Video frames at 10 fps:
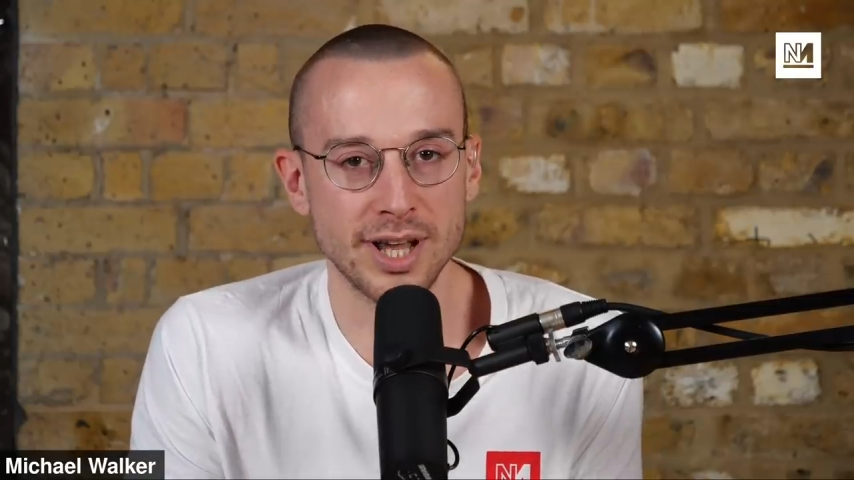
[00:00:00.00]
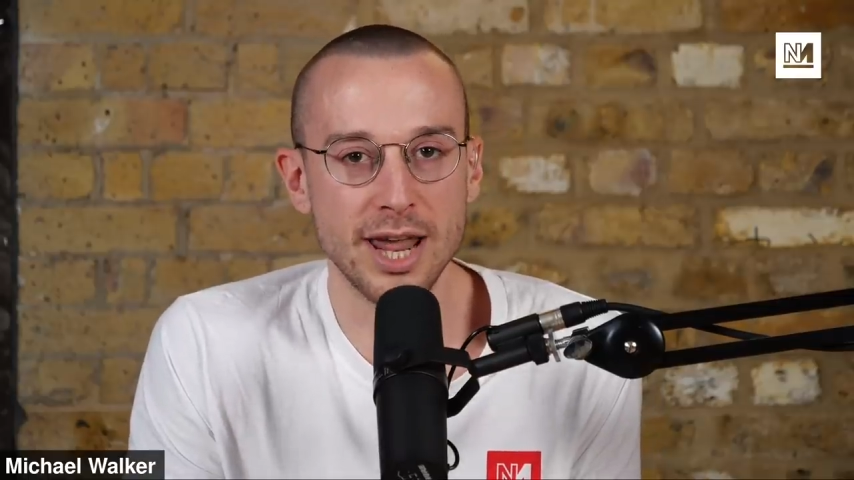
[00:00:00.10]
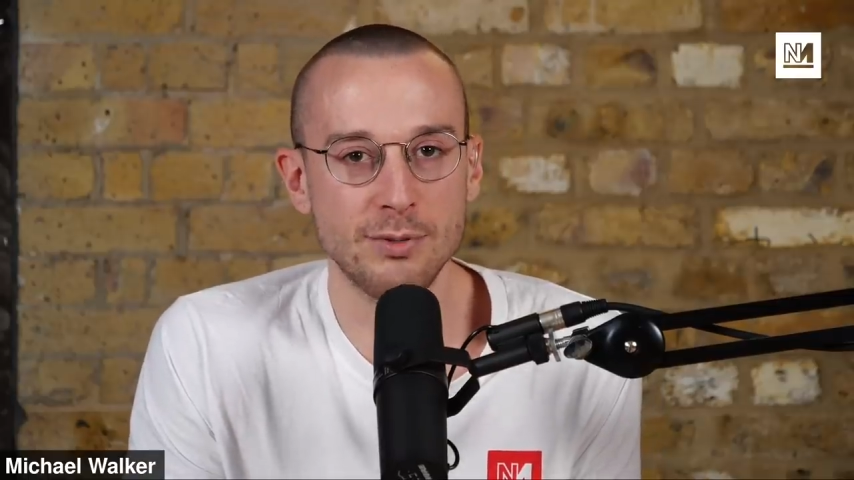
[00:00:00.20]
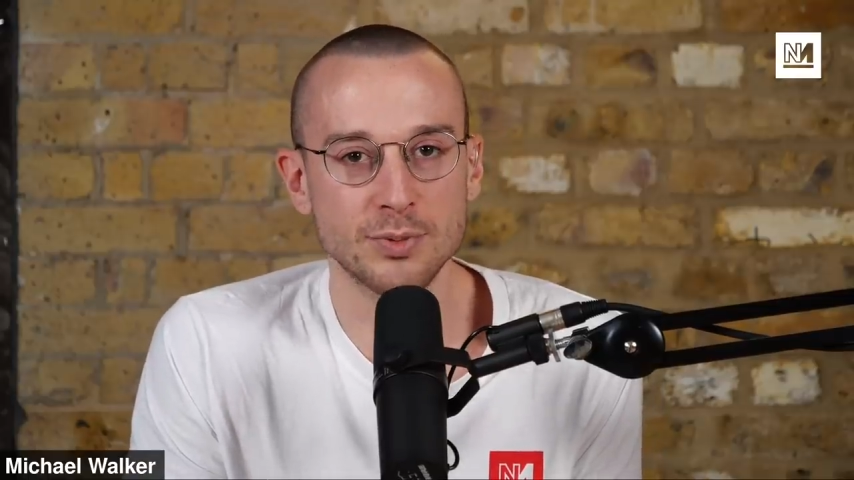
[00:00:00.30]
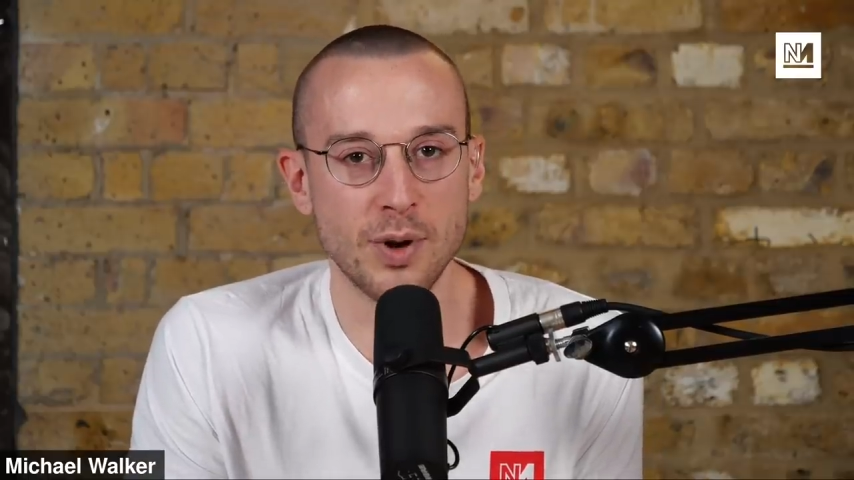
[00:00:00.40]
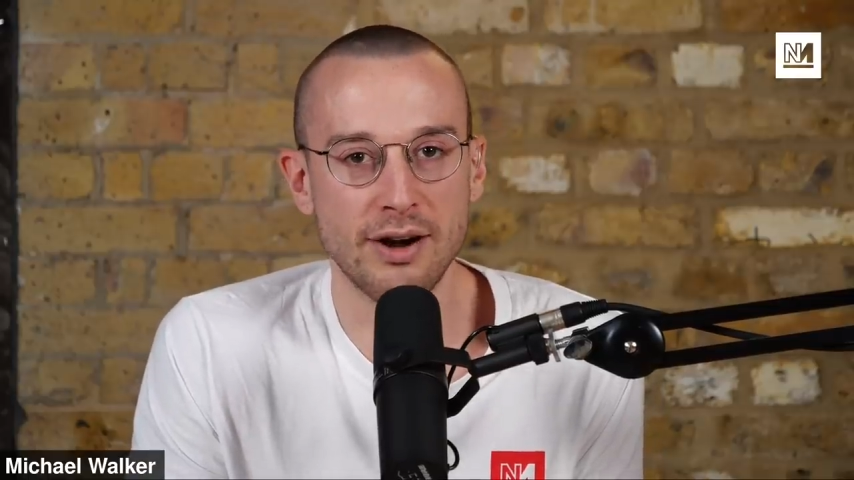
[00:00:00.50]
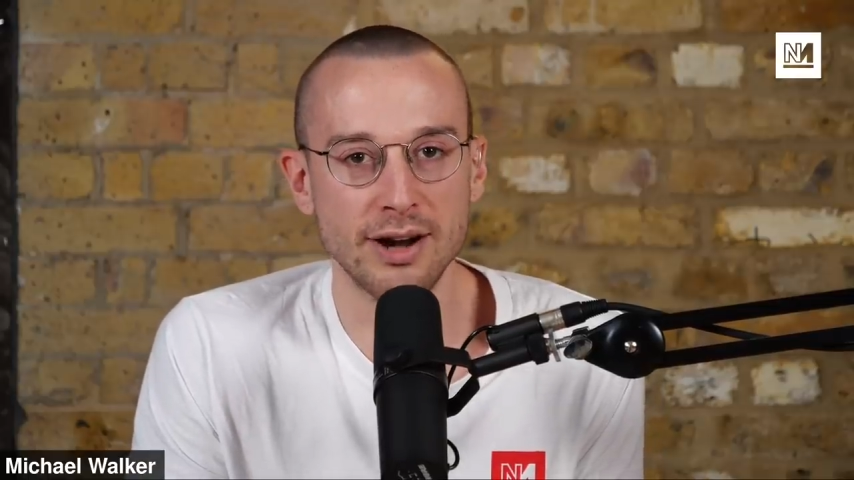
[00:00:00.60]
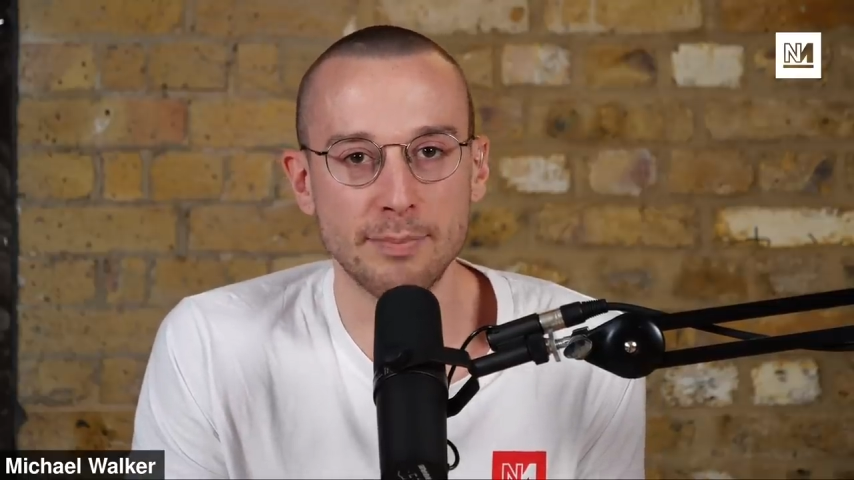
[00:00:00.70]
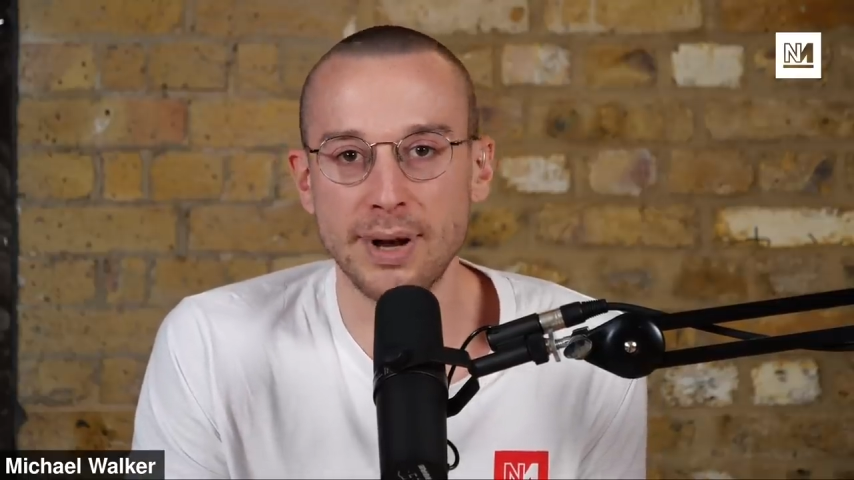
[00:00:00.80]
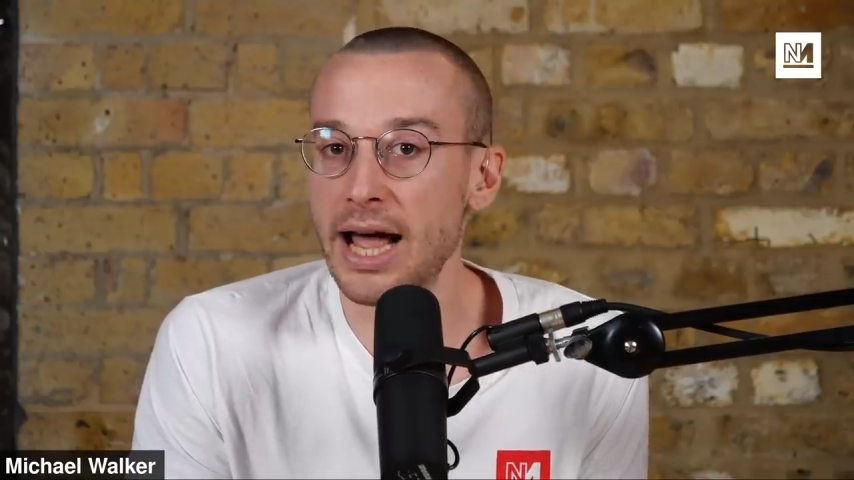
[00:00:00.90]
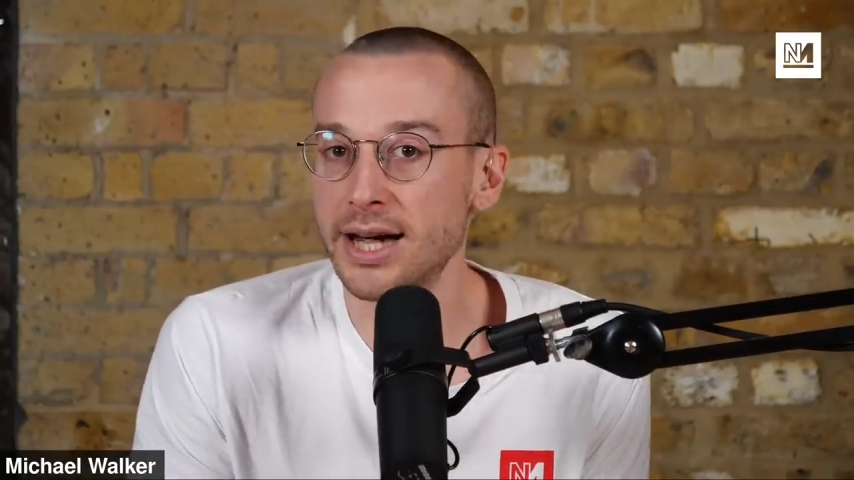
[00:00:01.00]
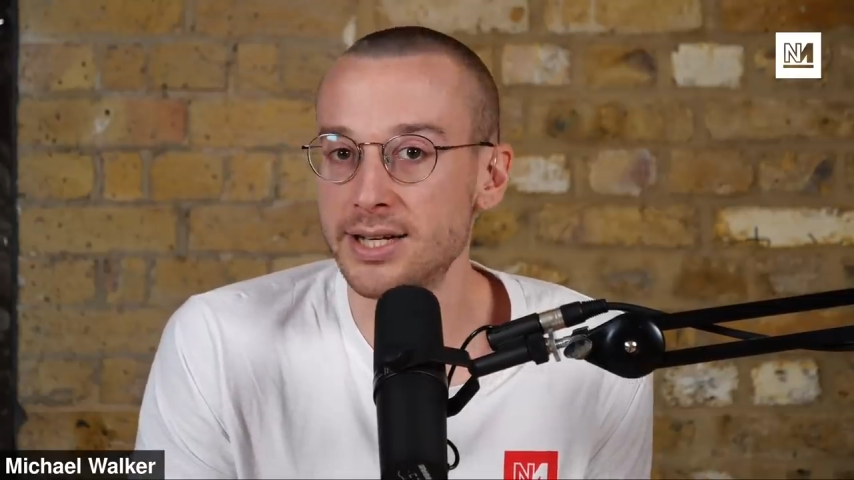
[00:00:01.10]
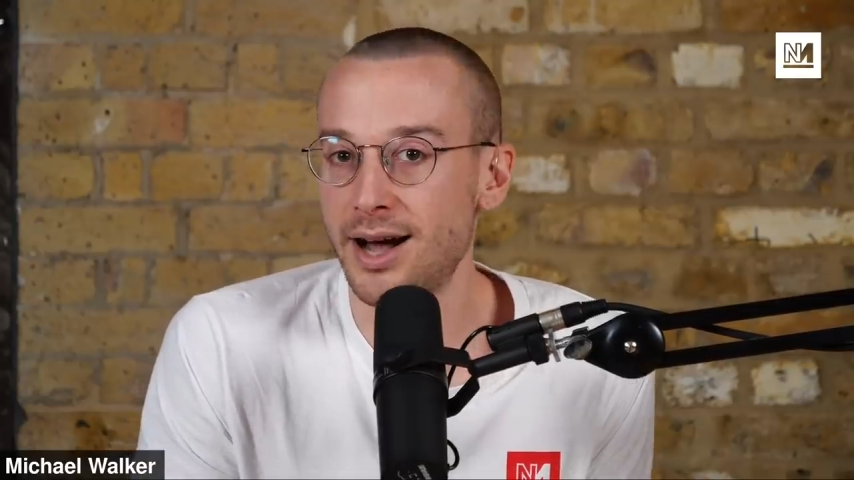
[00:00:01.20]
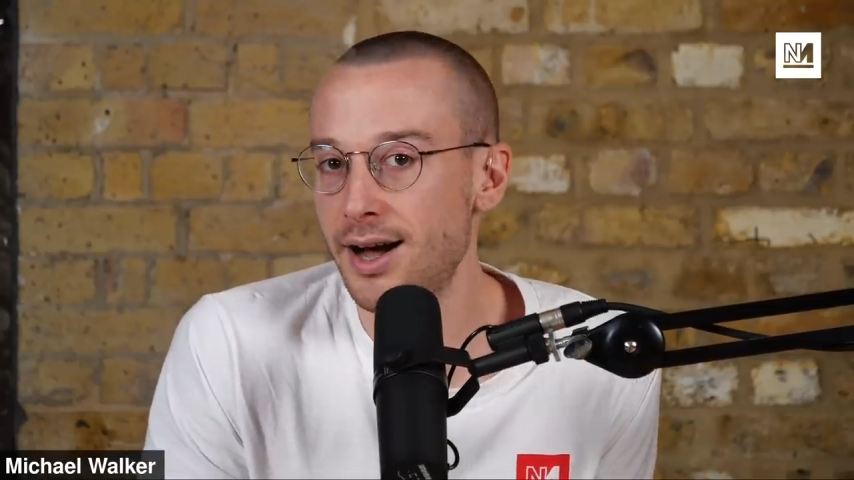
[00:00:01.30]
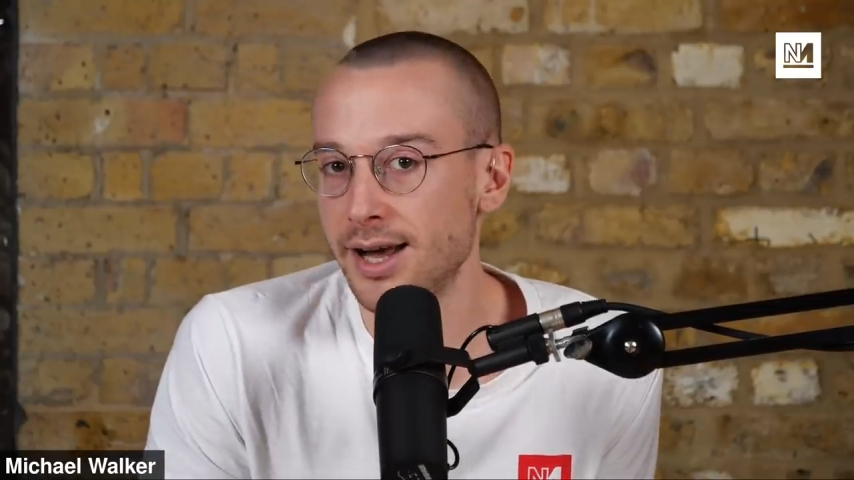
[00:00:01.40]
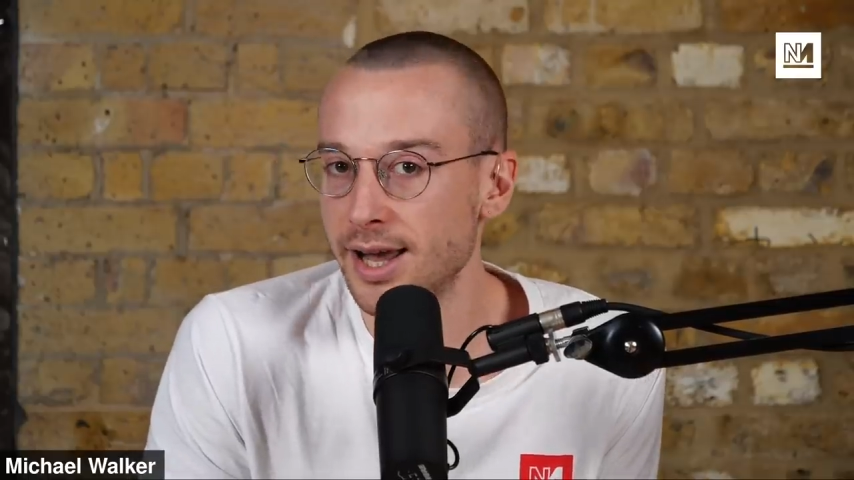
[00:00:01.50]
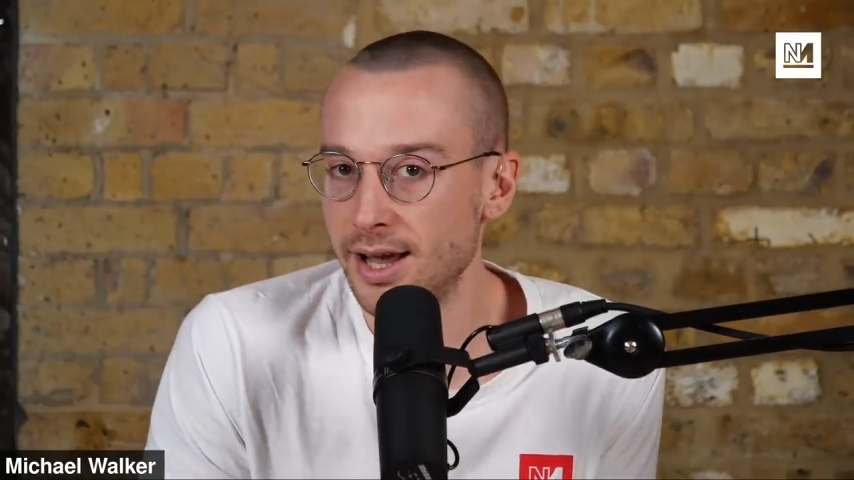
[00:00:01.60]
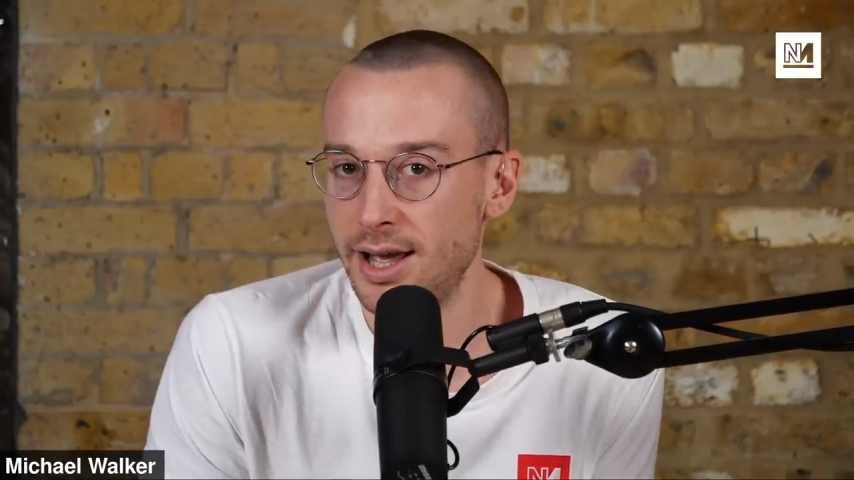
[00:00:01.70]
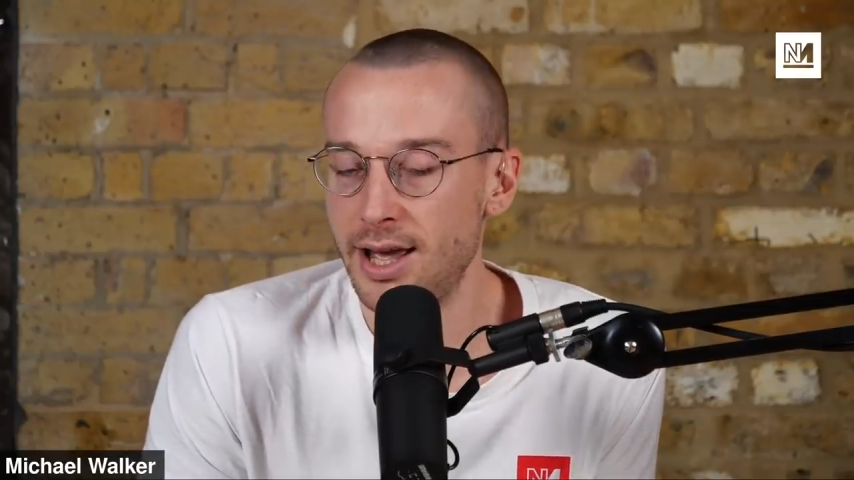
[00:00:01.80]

that he was wearing a black tie.